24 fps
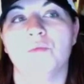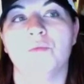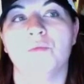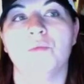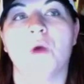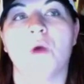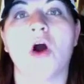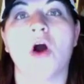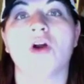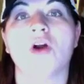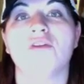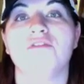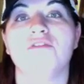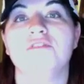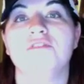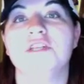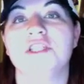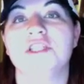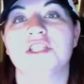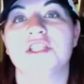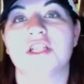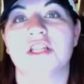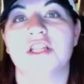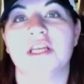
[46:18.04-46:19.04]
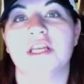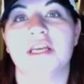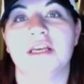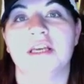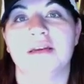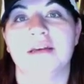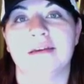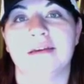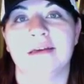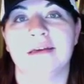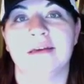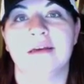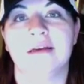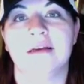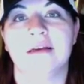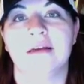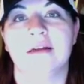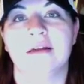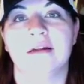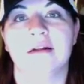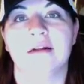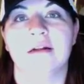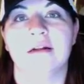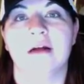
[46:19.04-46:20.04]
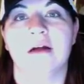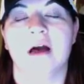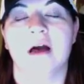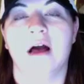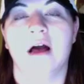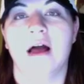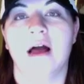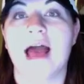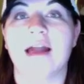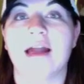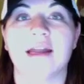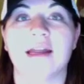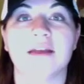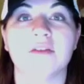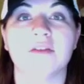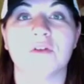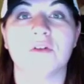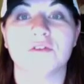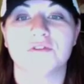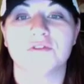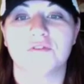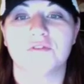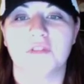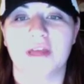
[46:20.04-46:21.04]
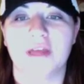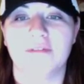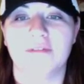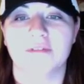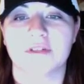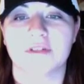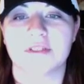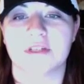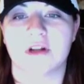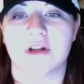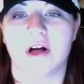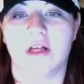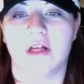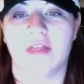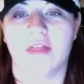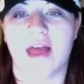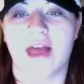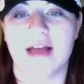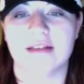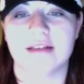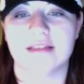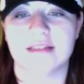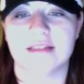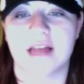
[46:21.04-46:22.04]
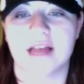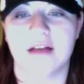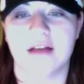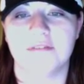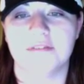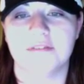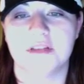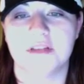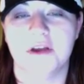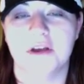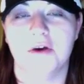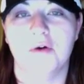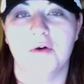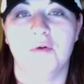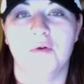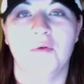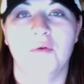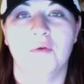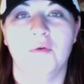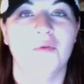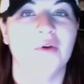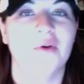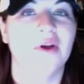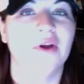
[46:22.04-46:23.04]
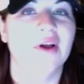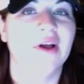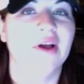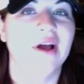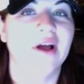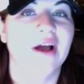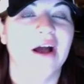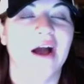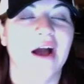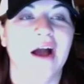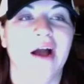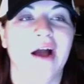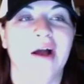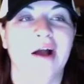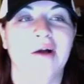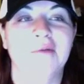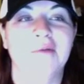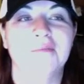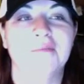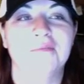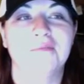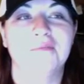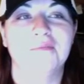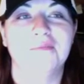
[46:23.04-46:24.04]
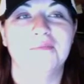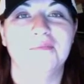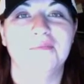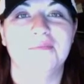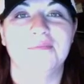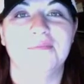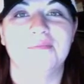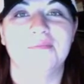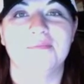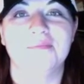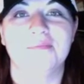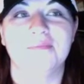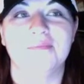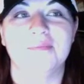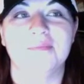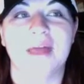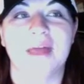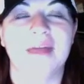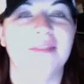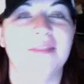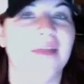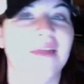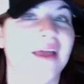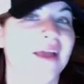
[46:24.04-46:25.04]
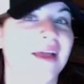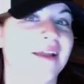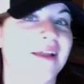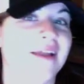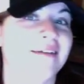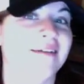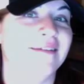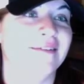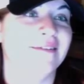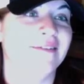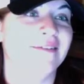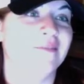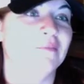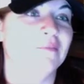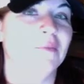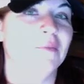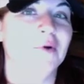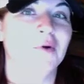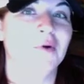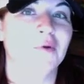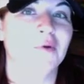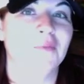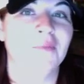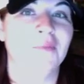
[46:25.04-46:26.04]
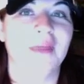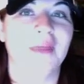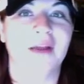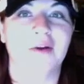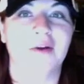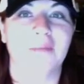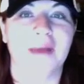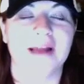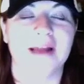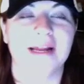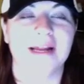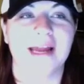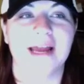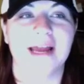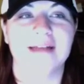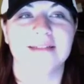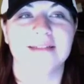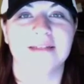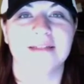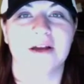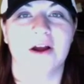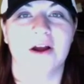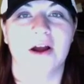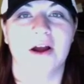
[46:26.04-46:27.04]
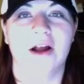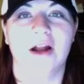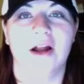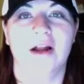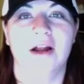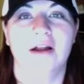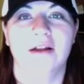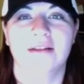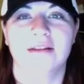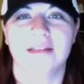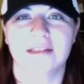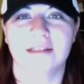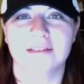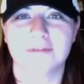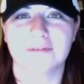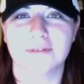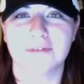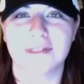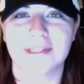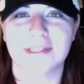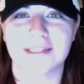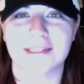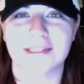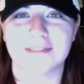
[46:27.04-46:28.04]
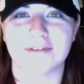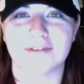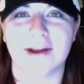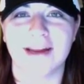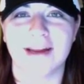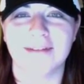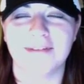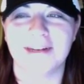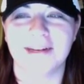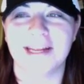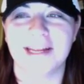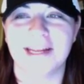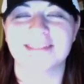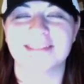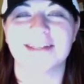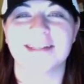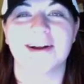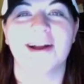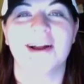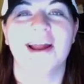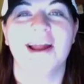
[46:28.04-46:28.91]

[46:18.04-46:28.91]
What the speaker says: artificially adding those flavors and all that stuff. So, and then boom, they go to Madagascar. That's what it is, right? Madagascar.